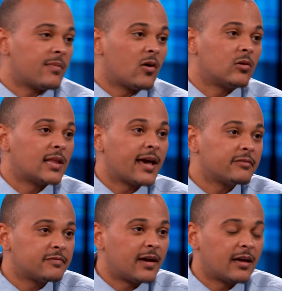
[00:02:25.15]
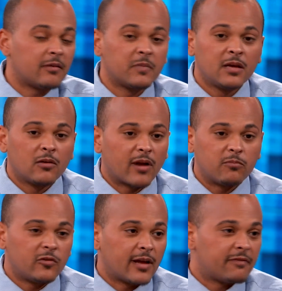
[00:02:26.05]
my whole life. Um, when I
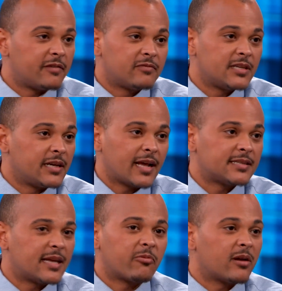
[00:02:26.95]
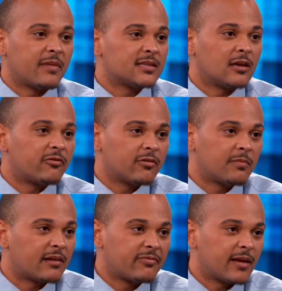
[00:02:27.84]
moved out at fifteen, I separated myself from
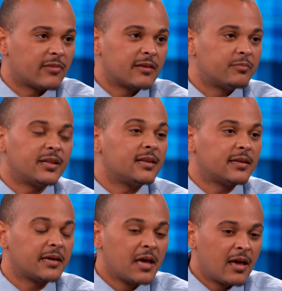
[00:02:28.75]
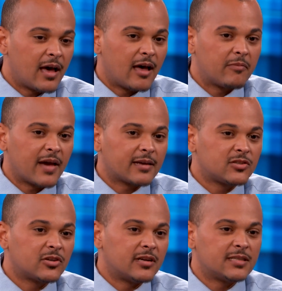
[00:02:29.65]
my family completely. Um, I
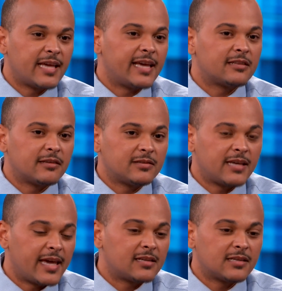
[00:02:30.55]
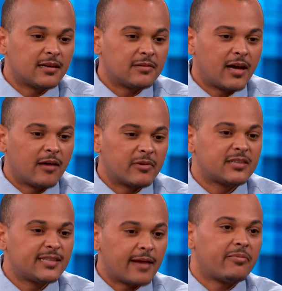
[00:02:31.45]
just couldn't take, take to um,
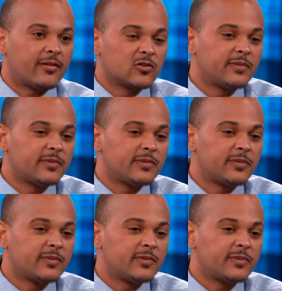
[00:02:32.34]
accept those